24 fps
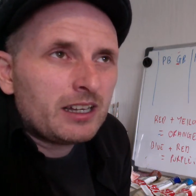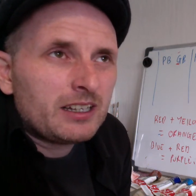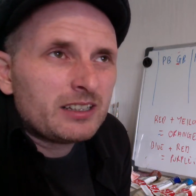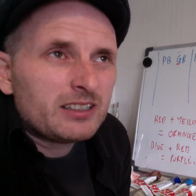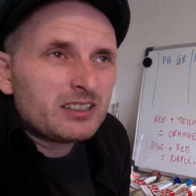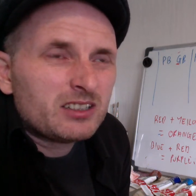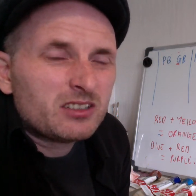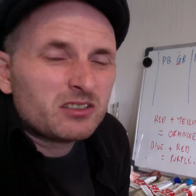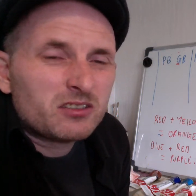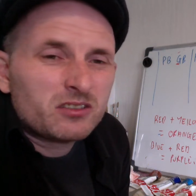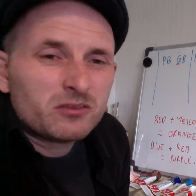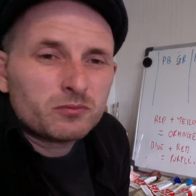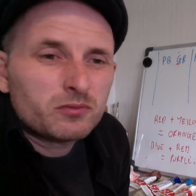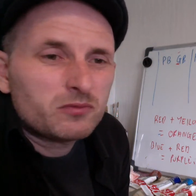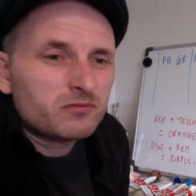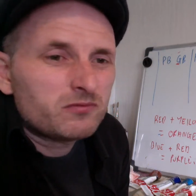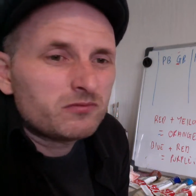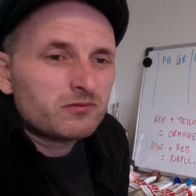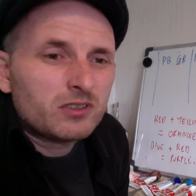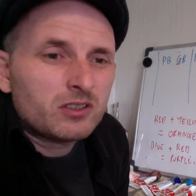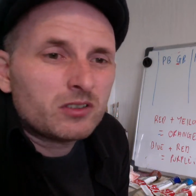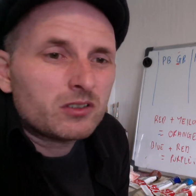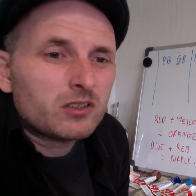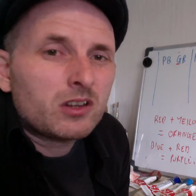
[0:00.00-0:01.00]
they're
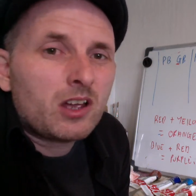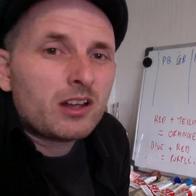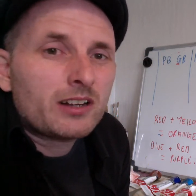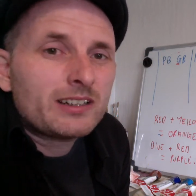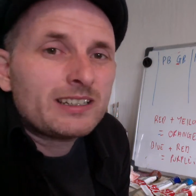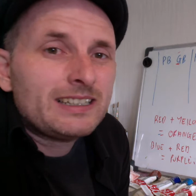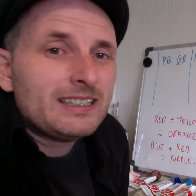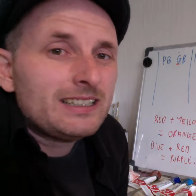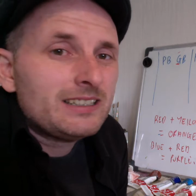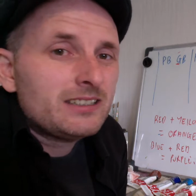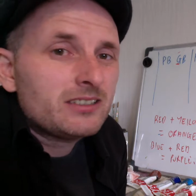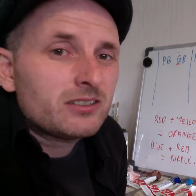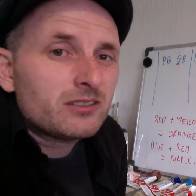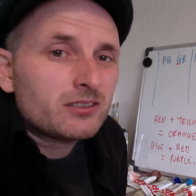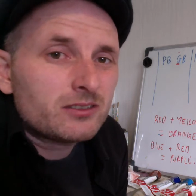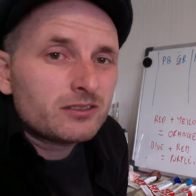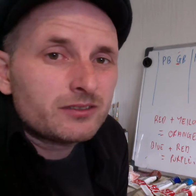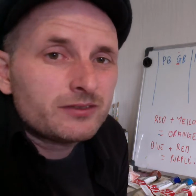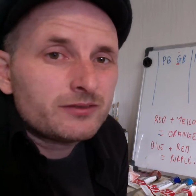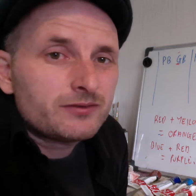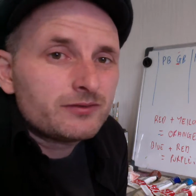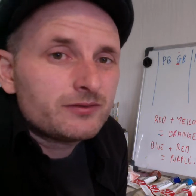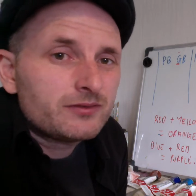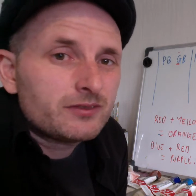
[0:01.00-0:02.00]
a lot easier
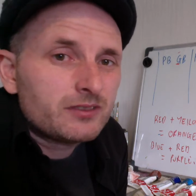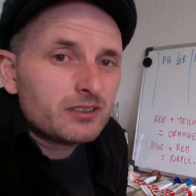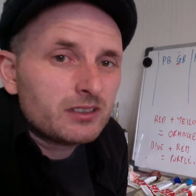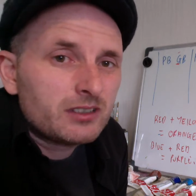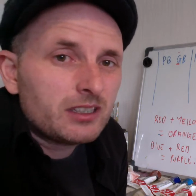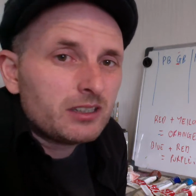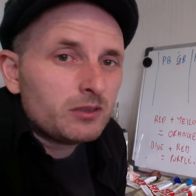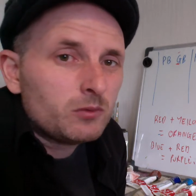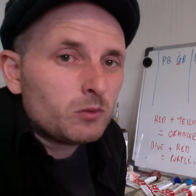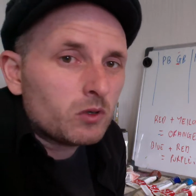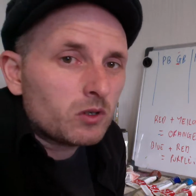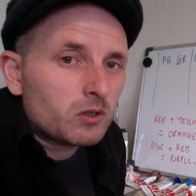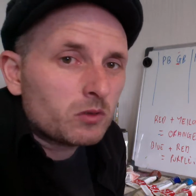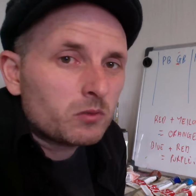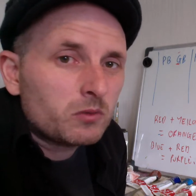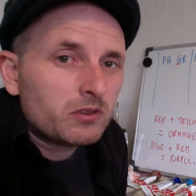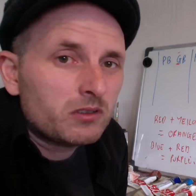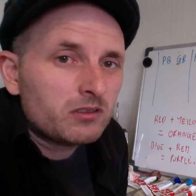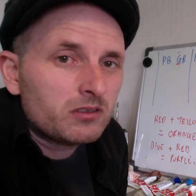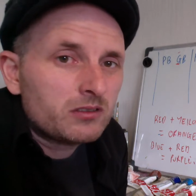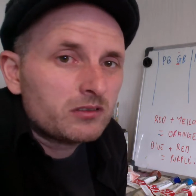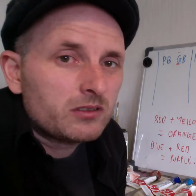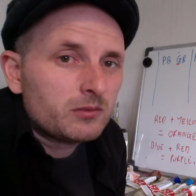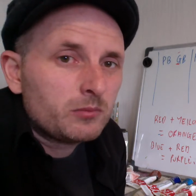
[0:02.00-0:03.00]
to work
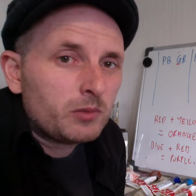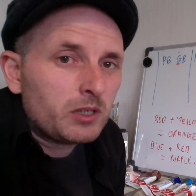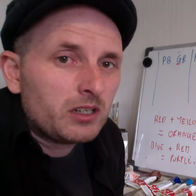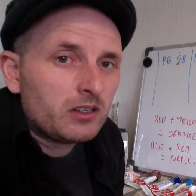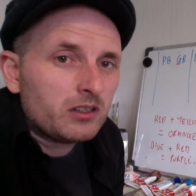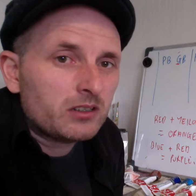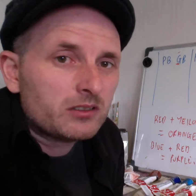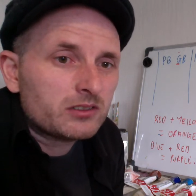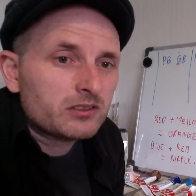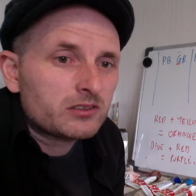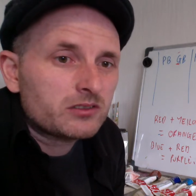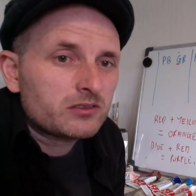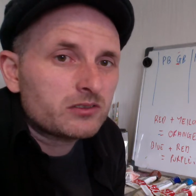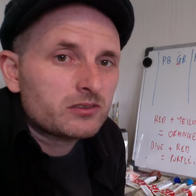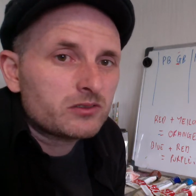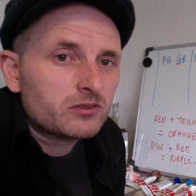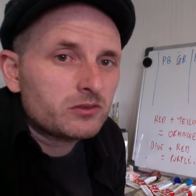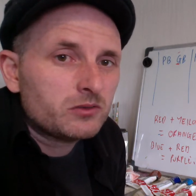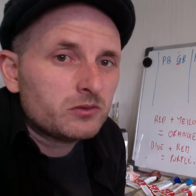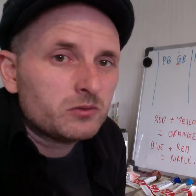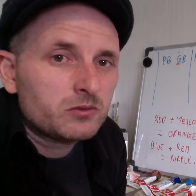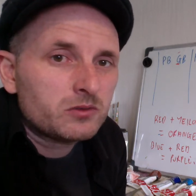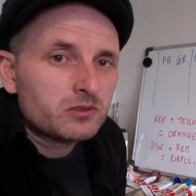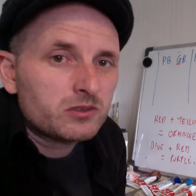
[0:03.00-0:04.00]
with, to be honest.
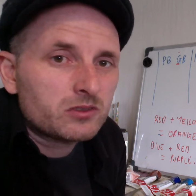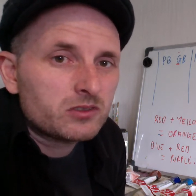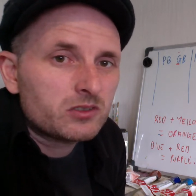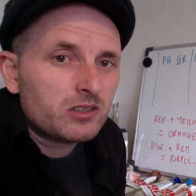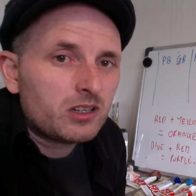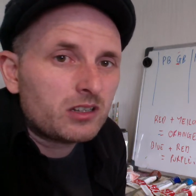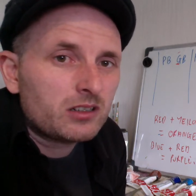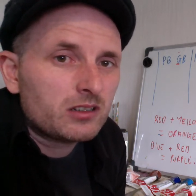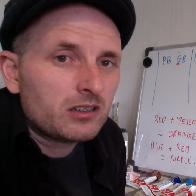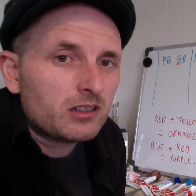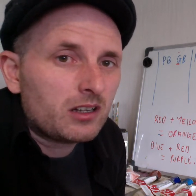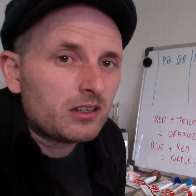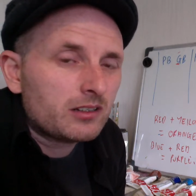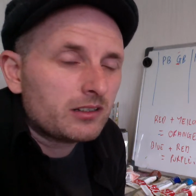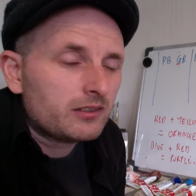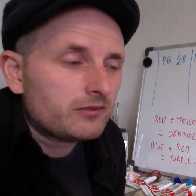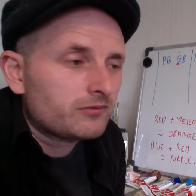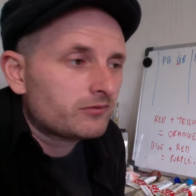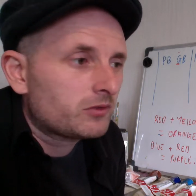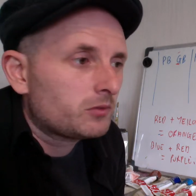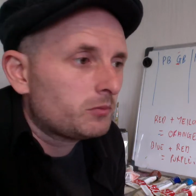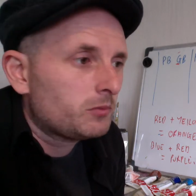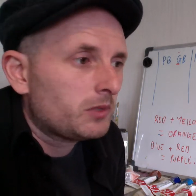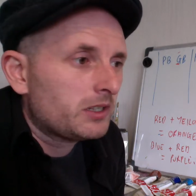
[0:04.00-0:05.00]
So there's not a lot of
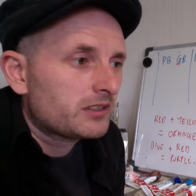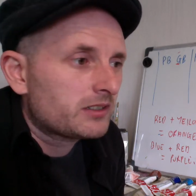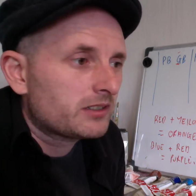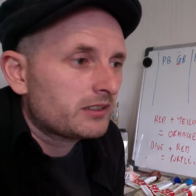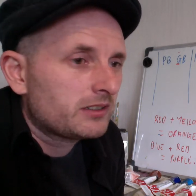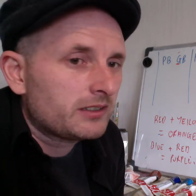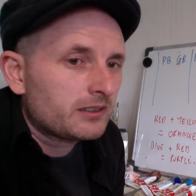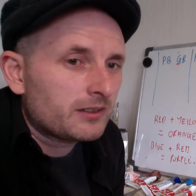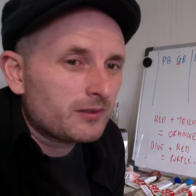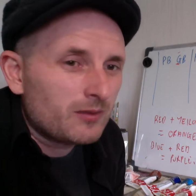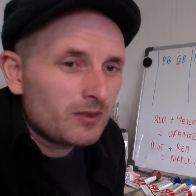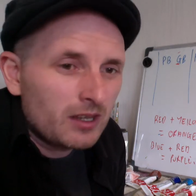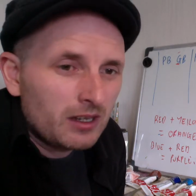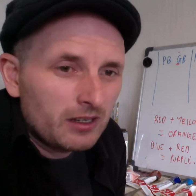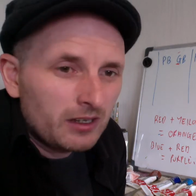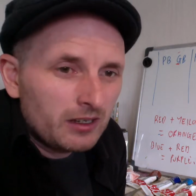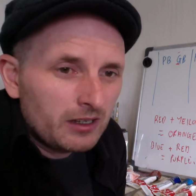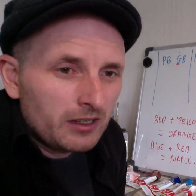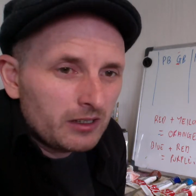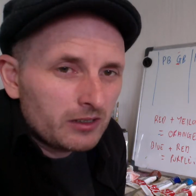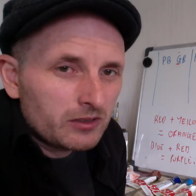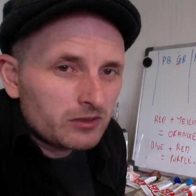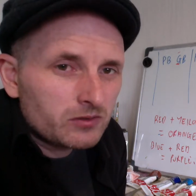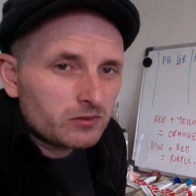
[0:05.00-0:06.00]
information here.
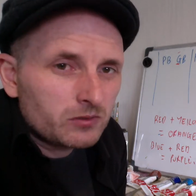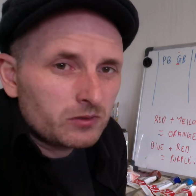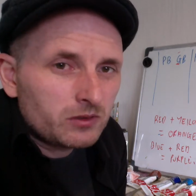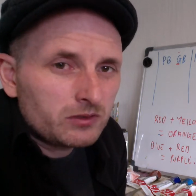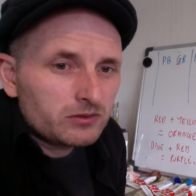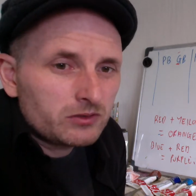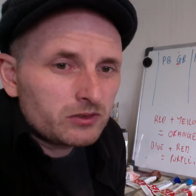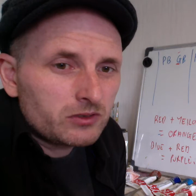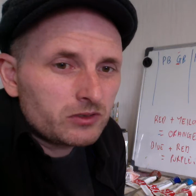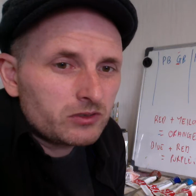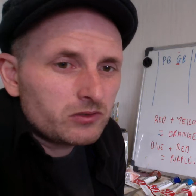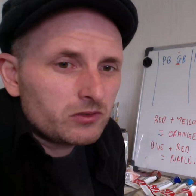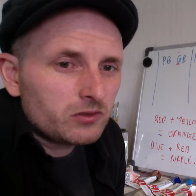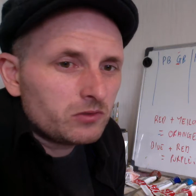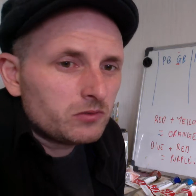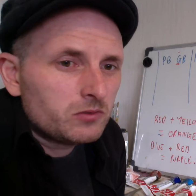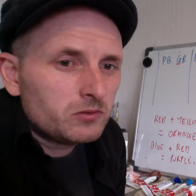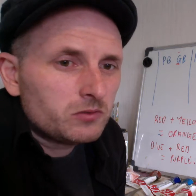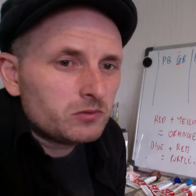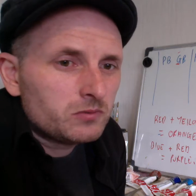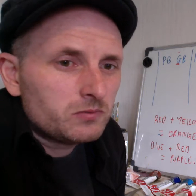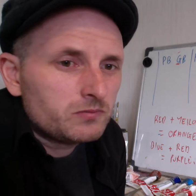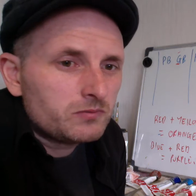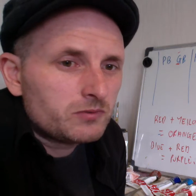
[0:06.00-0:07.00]
So I'll just
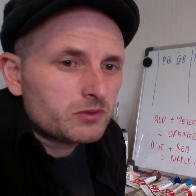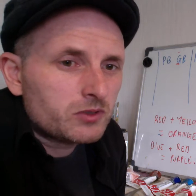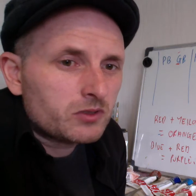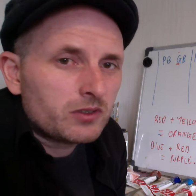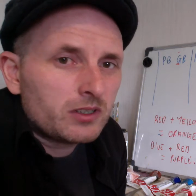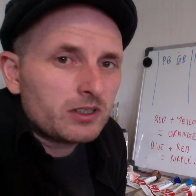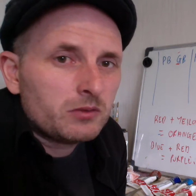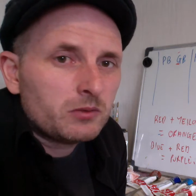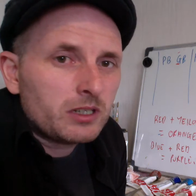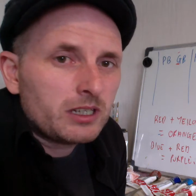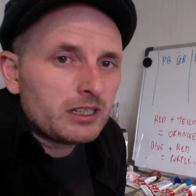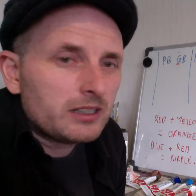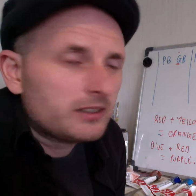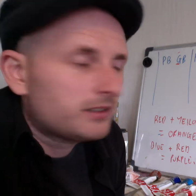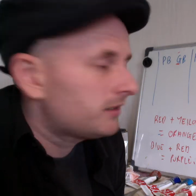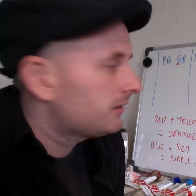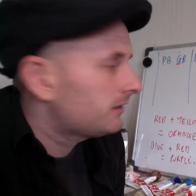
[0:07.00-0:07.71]
go straight away into